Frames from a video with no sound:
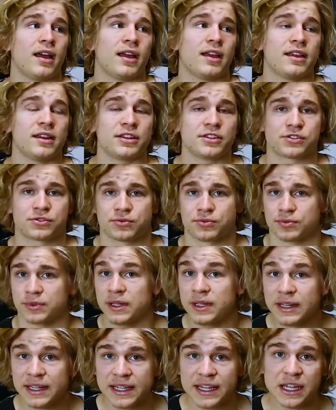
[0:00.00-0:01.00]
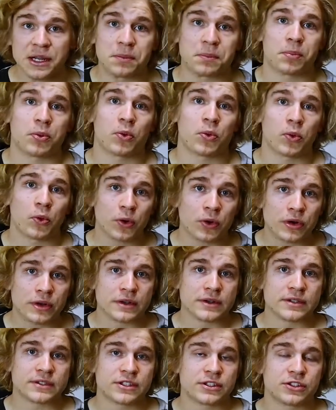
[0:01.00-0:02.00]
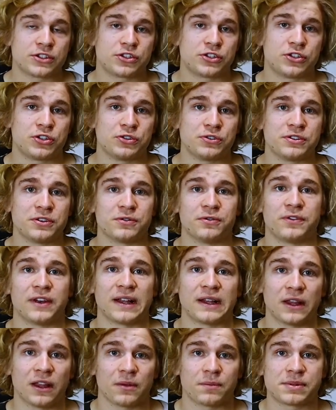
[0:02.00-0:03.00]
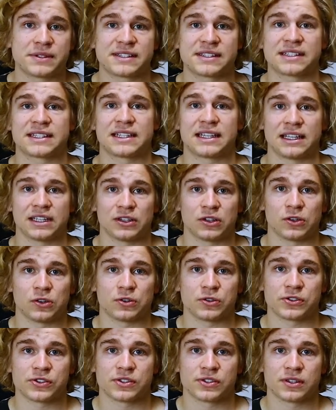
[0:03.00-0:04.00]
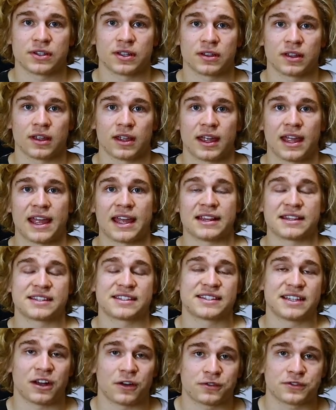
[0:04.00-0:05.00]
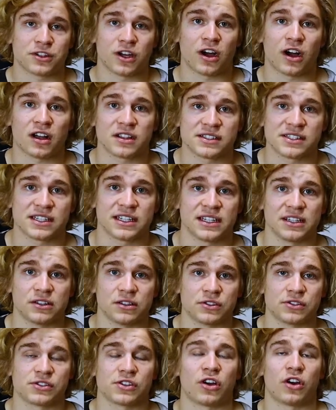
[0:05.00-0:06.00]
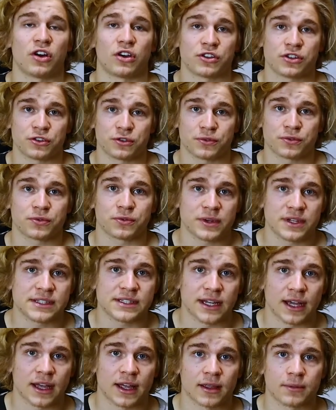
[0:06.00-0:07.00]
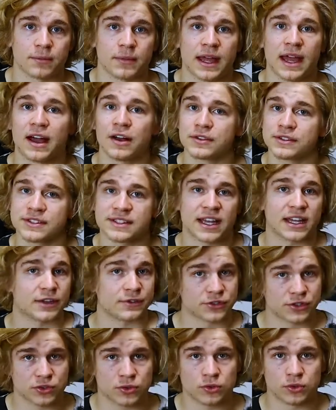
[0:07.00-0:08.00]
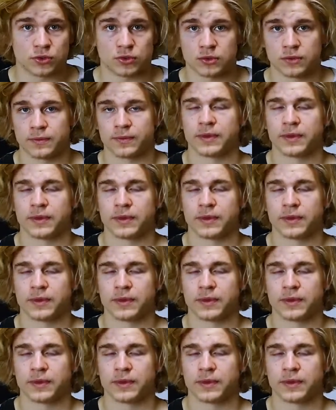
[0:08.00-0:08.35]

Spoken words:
it is really important to develop skills and self-taught skills on your free time outside of school.